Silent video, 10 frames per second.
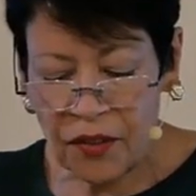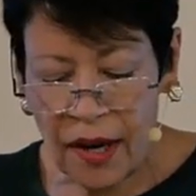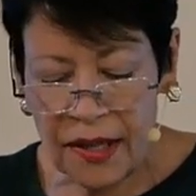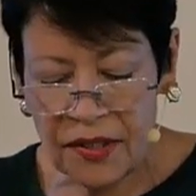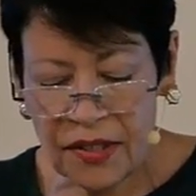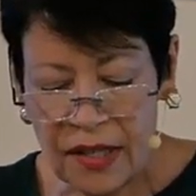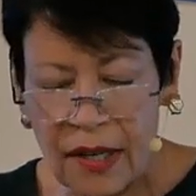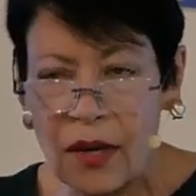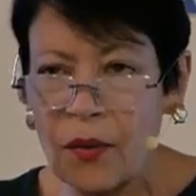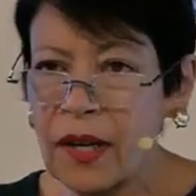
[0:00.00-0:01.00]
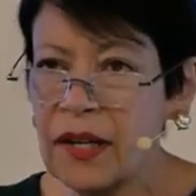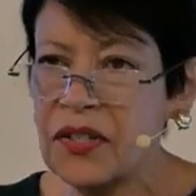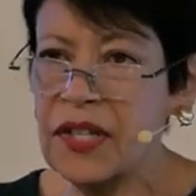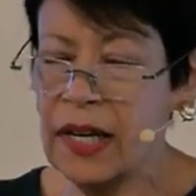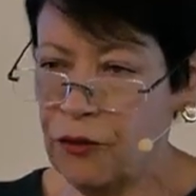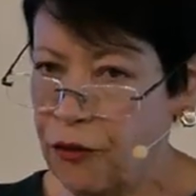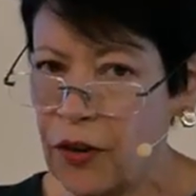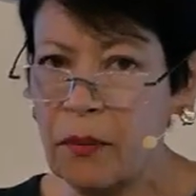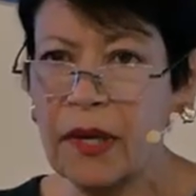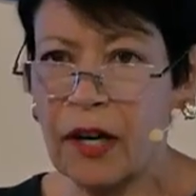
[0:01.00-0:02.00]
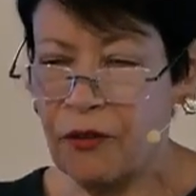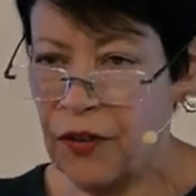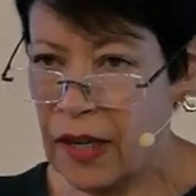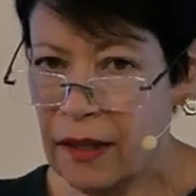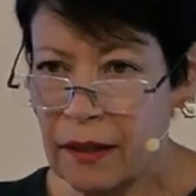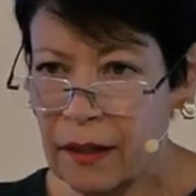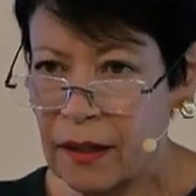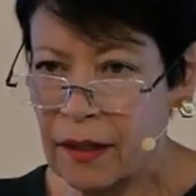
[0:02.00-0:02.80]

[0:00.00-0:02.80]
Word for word: Christ, we're going to stand firm in our faith.